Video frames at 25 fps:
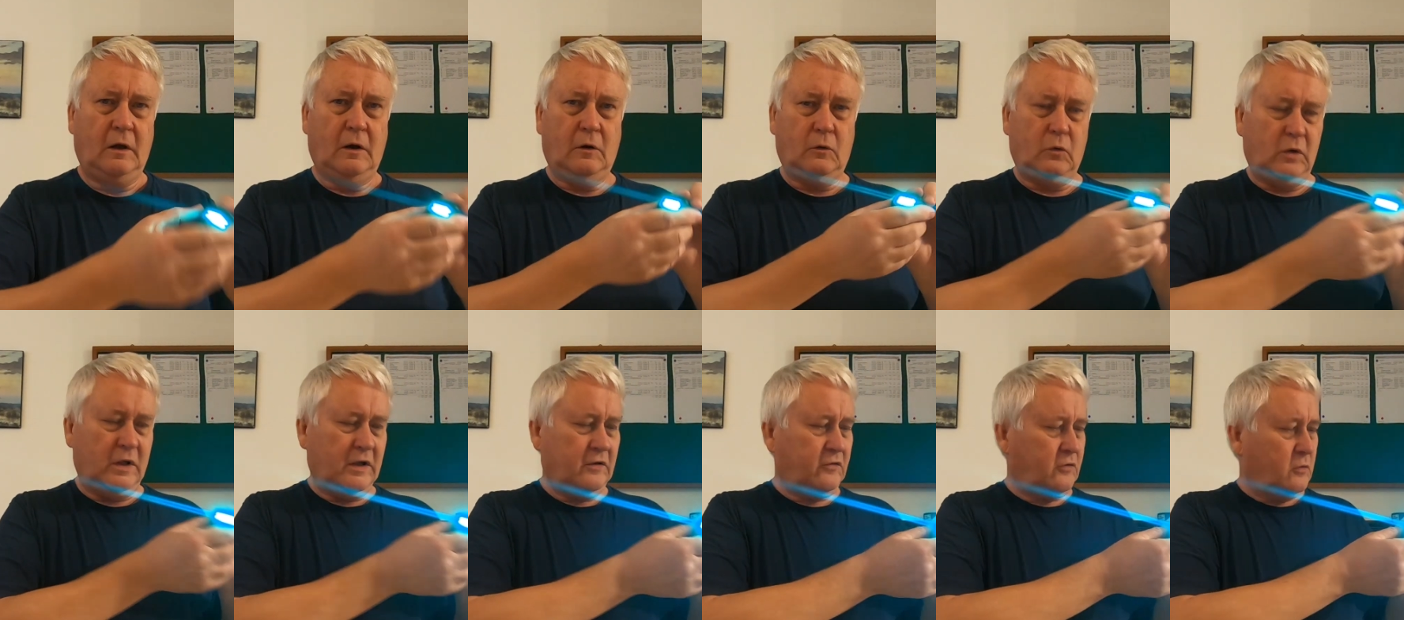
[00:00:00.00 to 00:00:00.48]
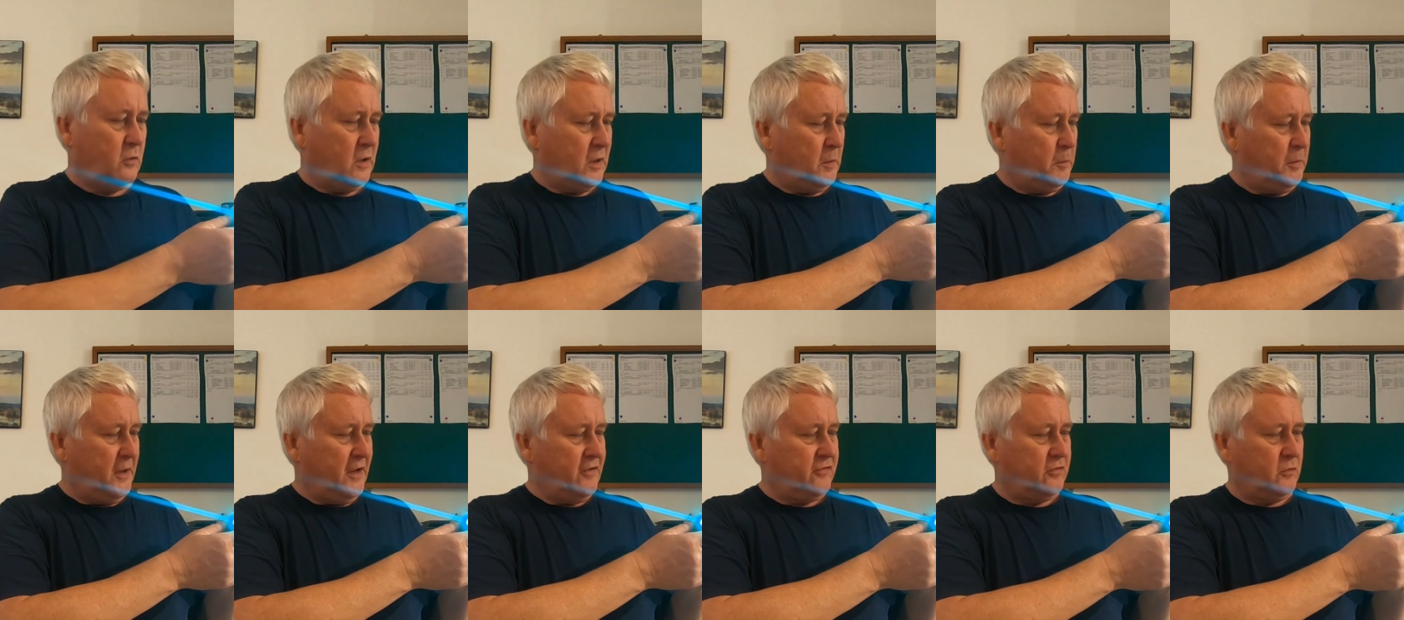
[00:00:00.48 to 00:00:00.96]
Oh, that's quite
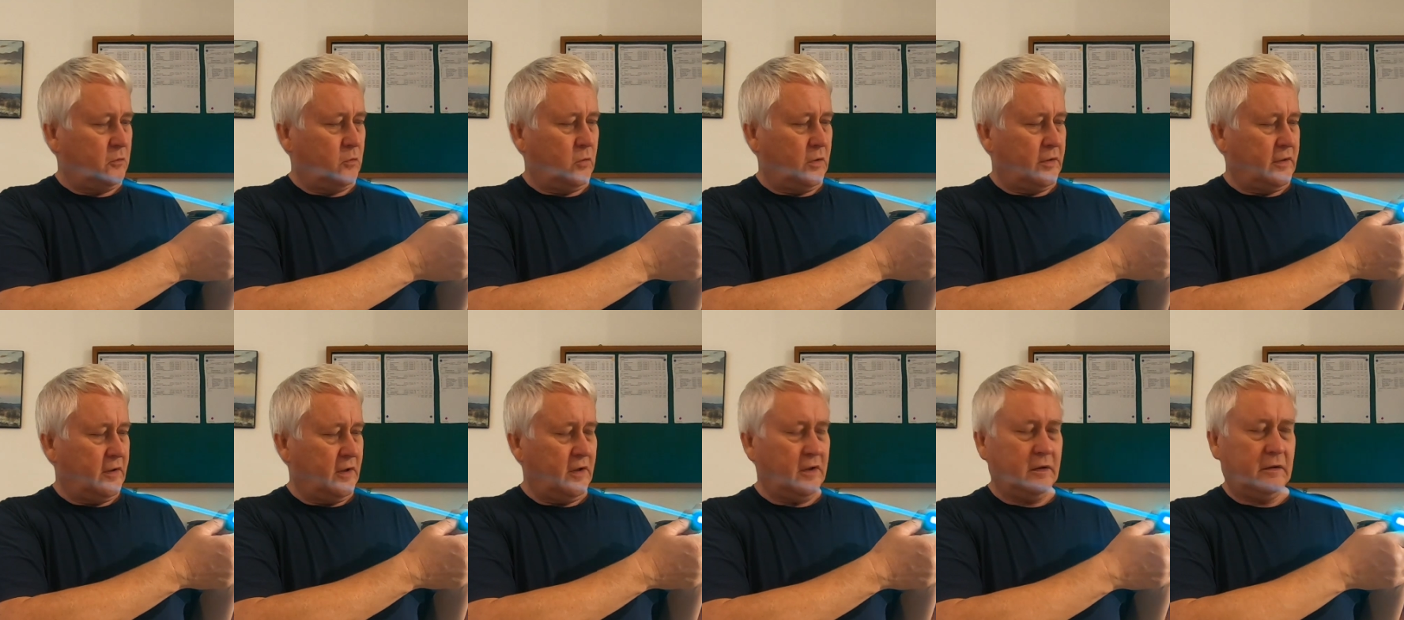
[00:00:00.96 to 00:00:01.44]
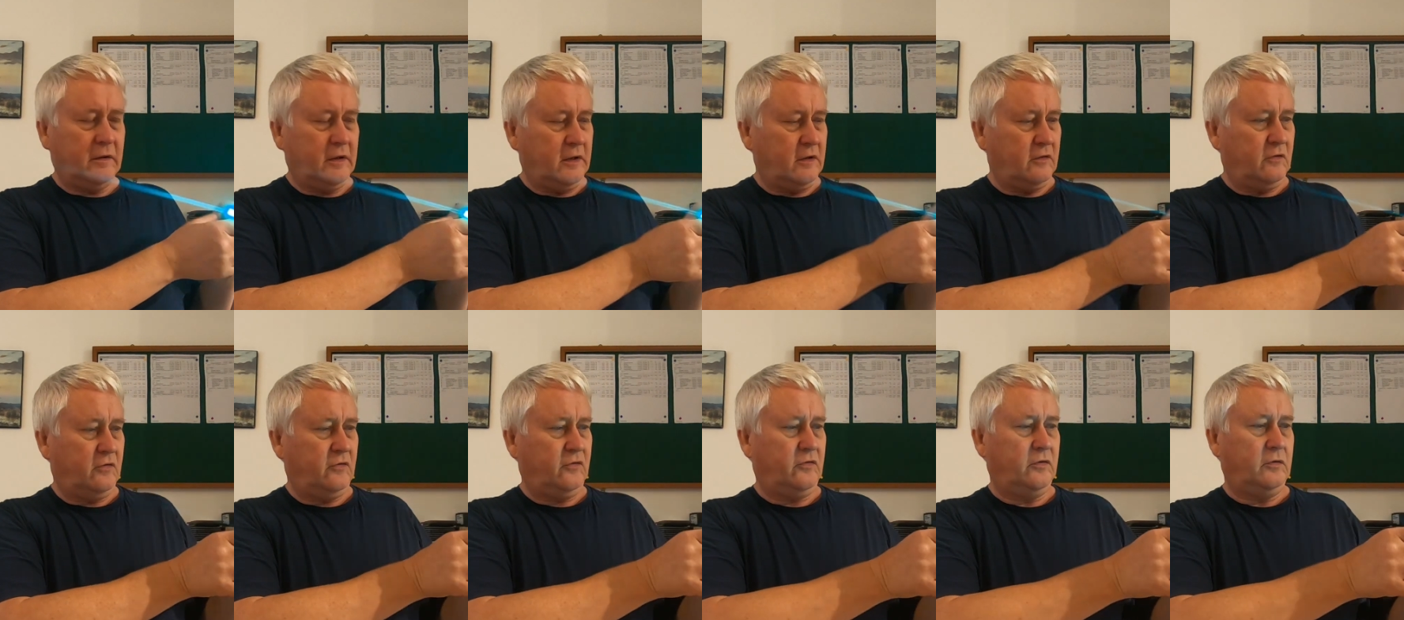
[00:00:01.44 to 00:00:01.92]
a pleasant one.
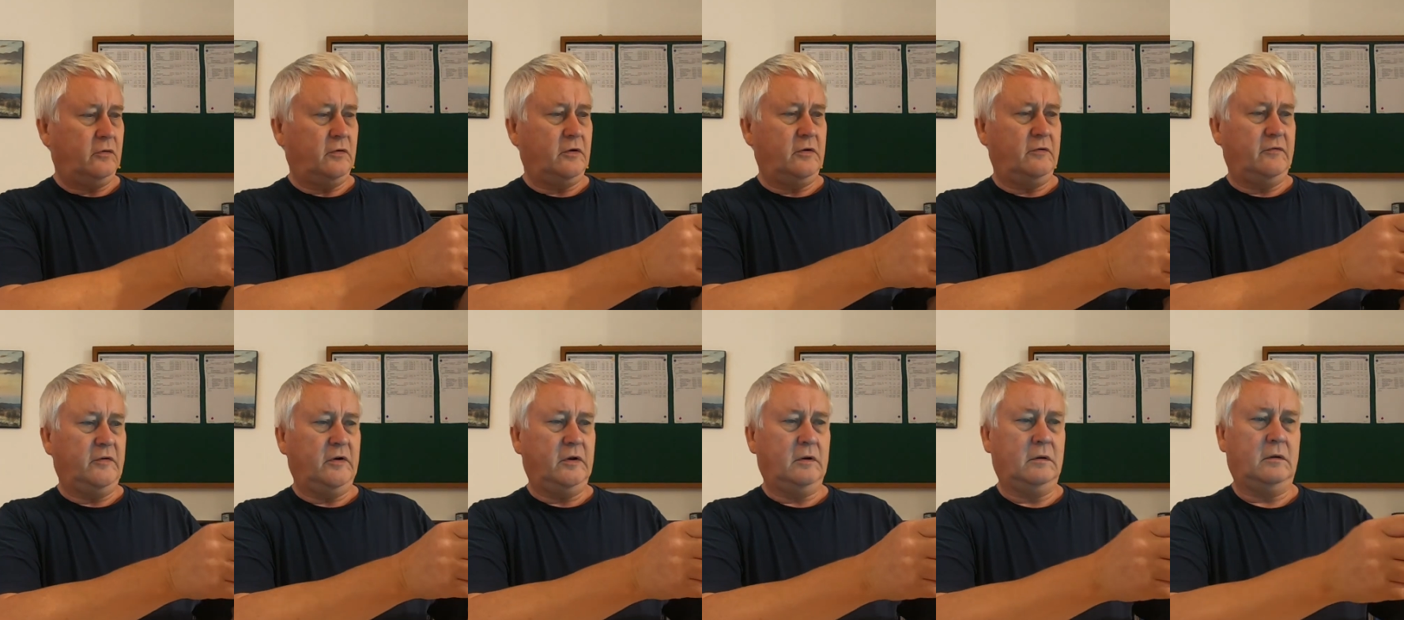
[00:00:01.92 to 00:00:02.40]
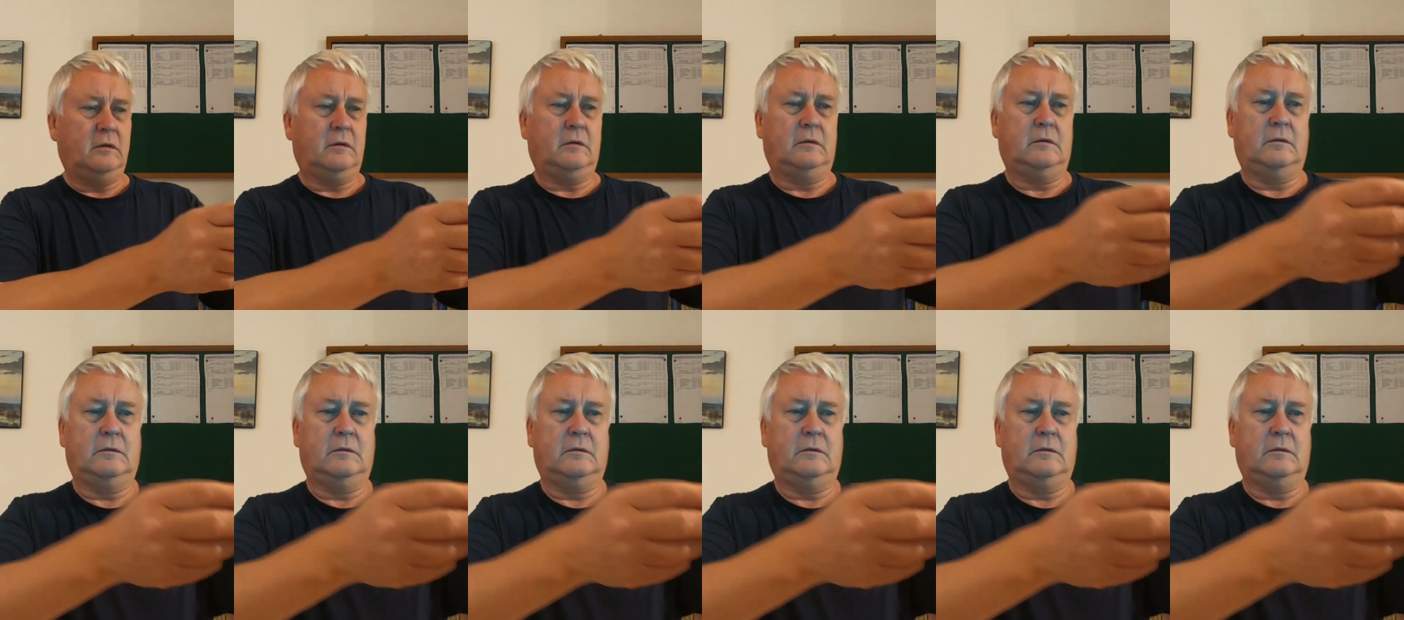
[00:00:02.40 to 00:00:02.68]
That's sort of a